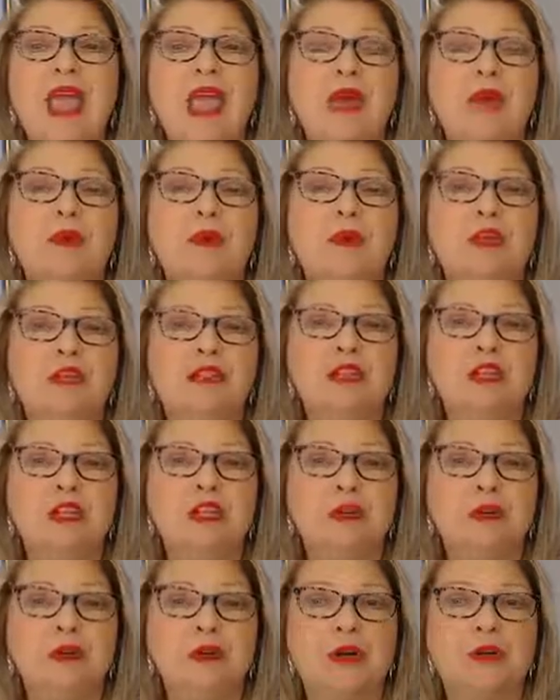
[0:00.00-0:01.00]
And we're going to tell
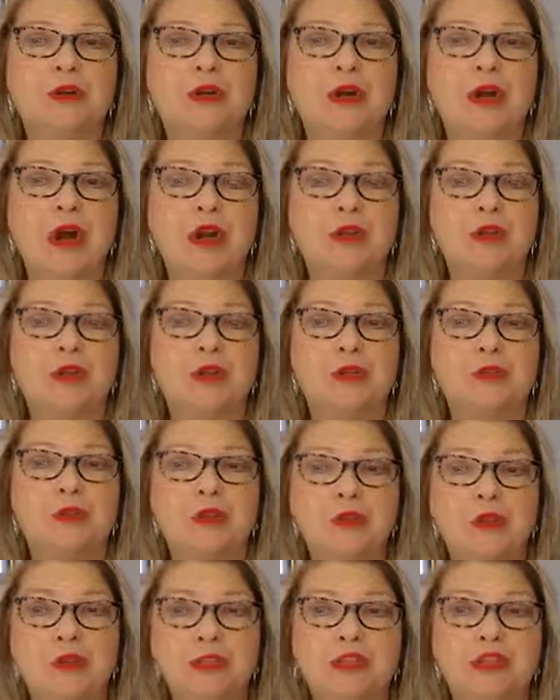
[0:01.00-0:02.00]
you more about how you can
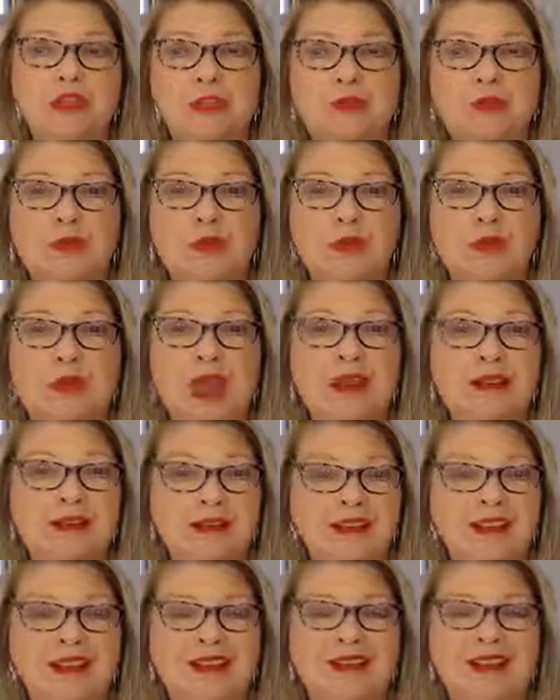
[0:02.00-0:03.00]
pre-register for that
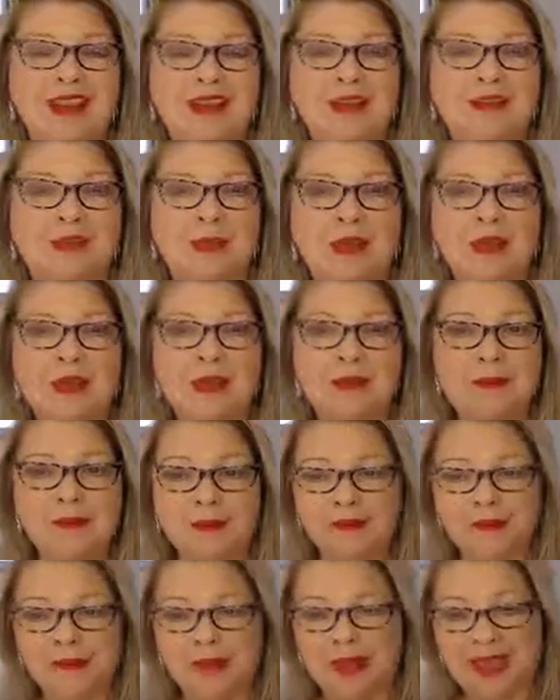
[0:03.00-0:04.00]
next week.
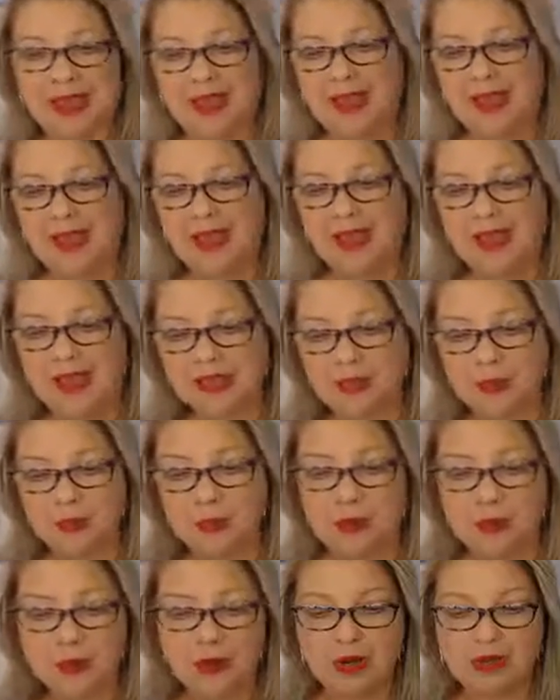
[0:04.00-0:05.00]
And
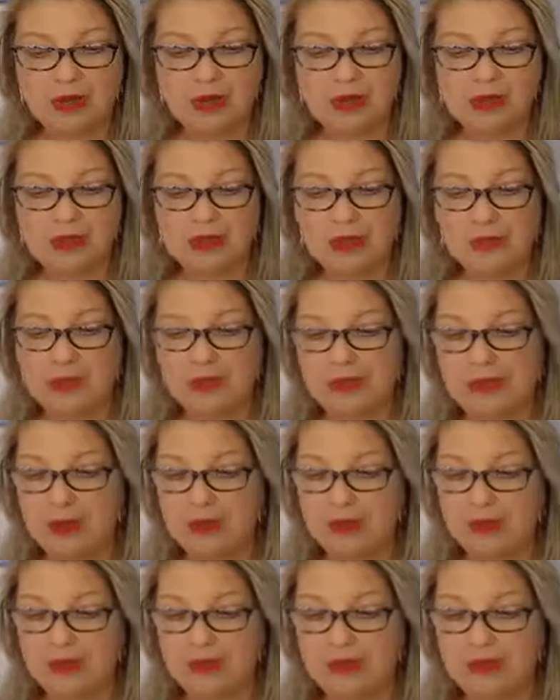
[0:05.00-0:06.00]
we want you to be
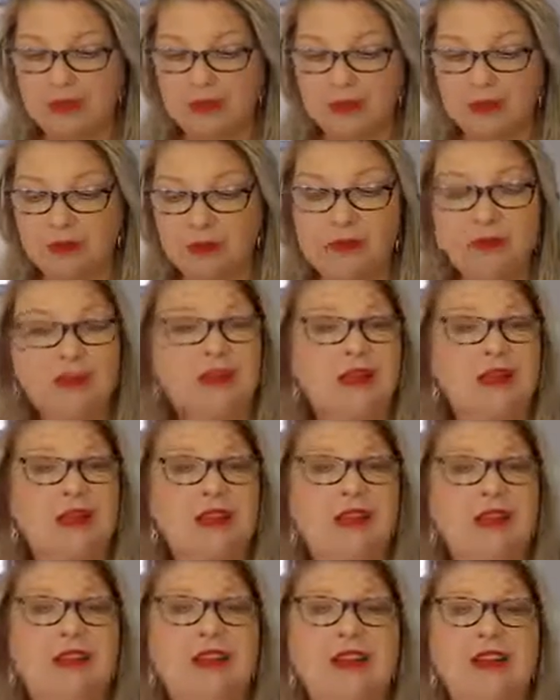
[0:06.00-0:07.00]
able to
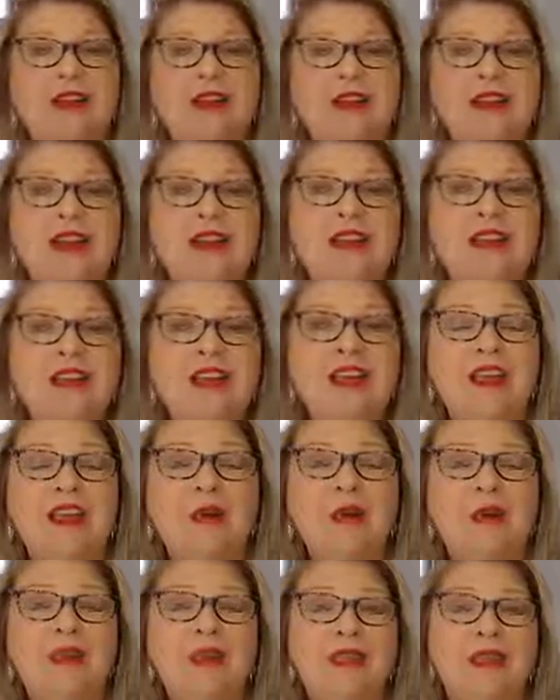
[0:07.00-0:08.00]
get on
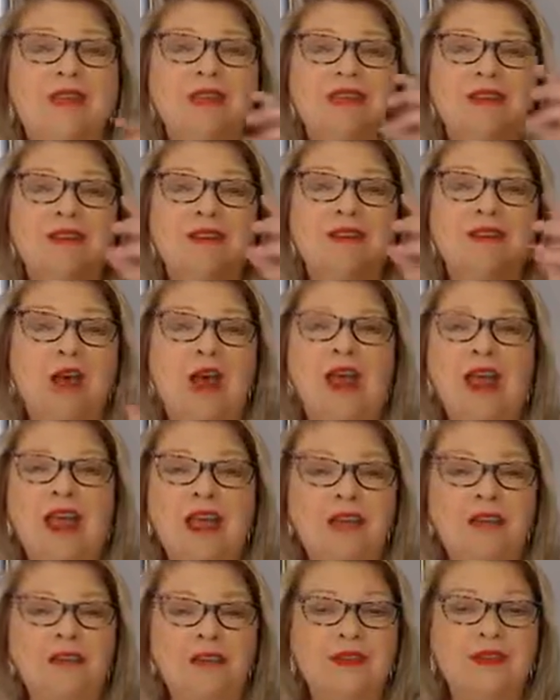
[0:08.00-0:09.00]
with us
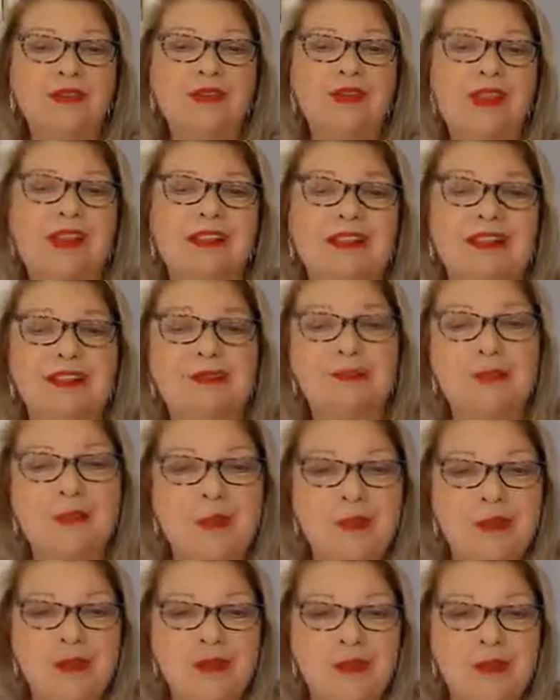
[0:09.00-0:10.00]
live, tell us more